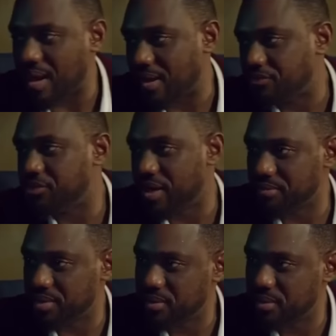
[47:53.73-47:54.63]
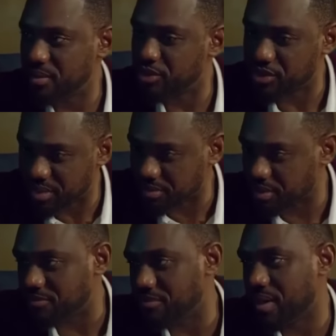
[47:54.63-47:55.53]
I have dreams.
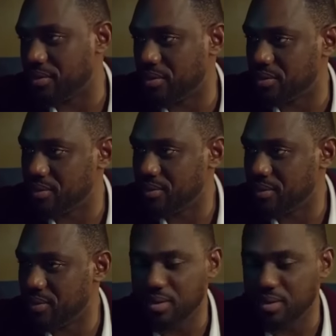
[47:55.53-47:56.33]
Dreams of my own.